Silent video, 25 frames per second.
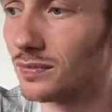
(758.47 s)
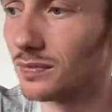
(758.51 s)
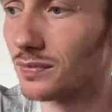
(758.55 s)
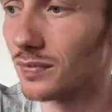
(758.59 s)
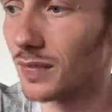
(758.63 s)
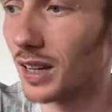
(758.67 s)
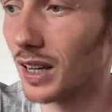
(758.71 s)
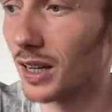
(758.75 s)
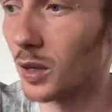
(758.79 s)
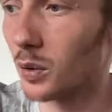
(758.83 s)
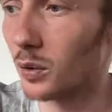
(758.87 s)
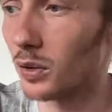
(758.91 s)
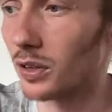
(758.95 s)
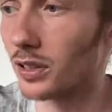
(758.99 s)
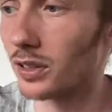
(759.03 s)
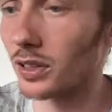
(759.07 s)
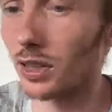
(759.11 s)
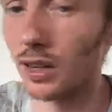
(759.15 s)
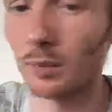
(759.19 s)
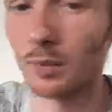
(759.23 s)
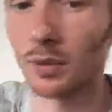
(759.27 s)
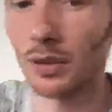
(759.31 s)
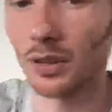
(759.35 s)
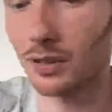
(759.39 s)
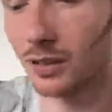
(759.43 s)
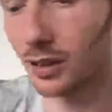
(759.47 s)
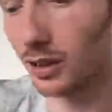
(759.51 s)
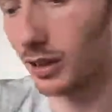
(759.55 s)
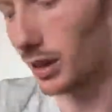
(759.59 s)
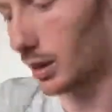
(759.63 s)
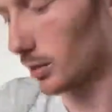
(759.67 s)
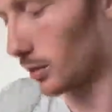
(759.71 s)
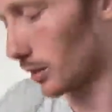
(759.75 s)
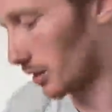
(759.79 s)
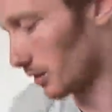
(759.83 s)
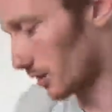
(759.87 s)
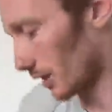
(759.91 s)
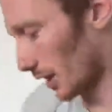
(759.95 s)
I know where to dump. Sorry, give
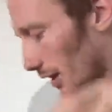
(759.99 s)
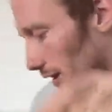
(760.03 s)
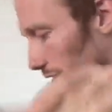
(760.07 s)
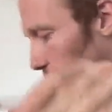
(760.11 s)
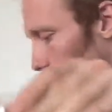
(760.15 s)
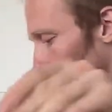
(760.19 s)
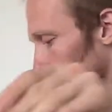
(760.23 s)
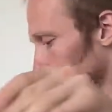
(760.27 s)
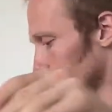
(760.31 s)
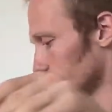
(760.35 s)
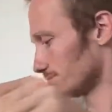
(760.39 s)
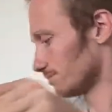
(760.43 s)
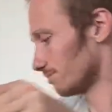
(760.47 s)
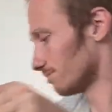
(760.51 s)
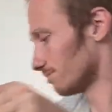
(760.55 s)
me a second.